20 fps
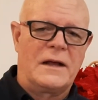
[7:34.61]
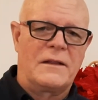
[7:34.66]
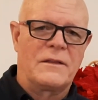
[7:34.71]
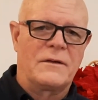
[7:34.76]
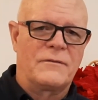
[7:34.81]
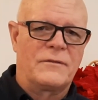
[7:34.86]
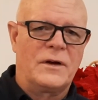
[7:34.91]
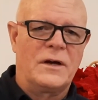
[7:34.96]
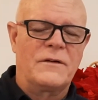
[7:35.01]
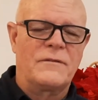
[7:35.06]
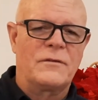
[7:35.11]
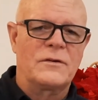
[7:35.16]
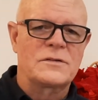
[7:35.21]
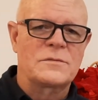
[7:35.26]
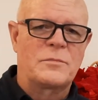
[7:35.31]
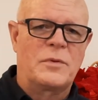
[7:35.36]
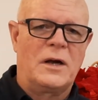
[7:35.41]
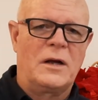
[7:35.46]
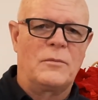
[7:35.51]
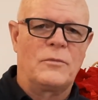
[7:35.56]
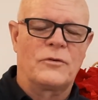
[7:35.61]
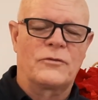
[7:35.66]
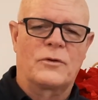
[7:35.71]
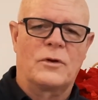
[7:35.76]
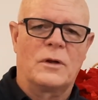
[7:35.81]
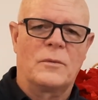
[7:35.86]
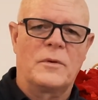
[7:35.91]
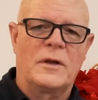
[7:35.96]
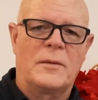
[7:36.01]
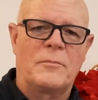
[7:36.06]
The very first parable is going
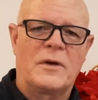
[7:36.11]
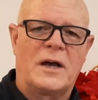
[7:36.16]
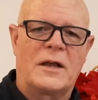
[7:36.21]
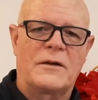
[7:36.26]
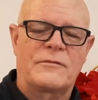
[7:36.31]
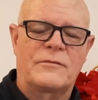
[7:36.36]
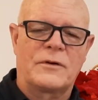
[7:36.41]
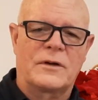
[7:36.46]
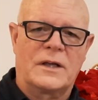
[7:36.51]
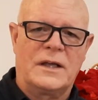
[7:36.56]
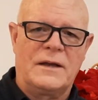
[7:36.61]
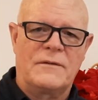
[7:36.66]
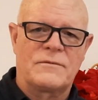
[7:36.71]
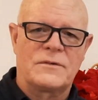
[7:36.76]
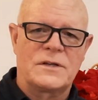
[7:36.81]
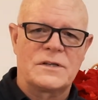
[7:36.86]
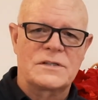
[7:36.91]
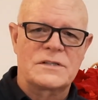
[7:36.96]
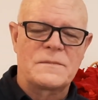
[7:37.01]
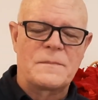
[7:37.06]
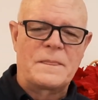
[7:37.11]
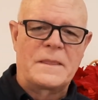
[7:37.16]
to be about forgiveness.